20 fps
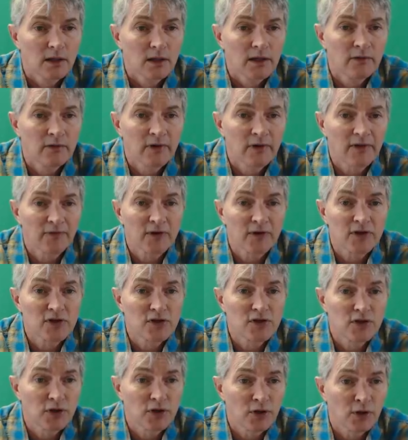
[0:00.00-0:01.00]
In
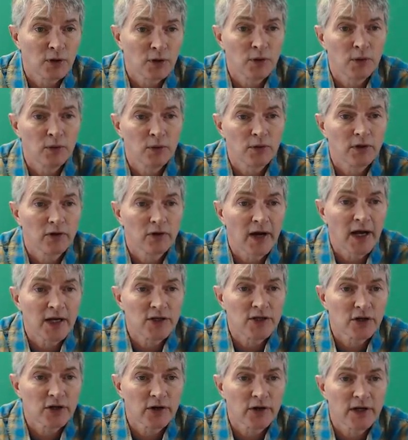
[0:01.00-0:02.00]
reference to the
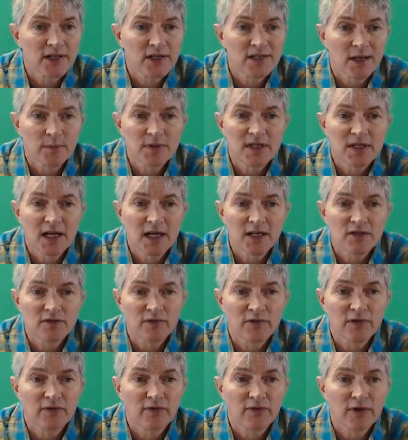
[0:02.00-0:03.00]
grand jury, some states
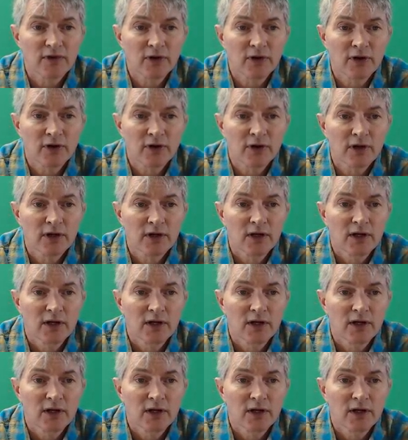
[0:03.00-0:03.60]
refer